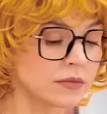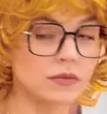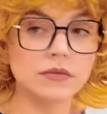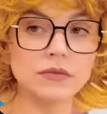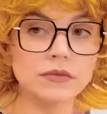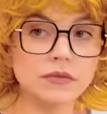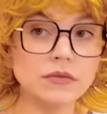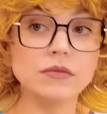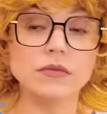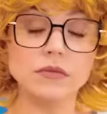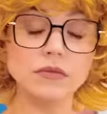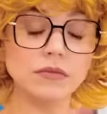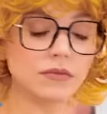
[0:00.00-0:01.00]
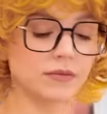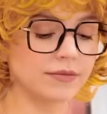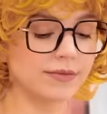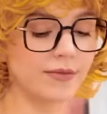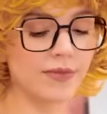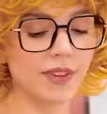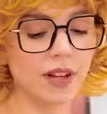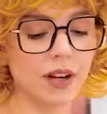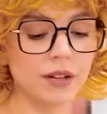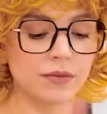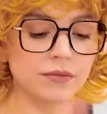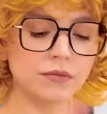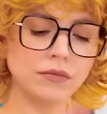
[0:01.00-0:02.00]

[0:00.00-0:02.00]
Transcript: hungry. I want a snack.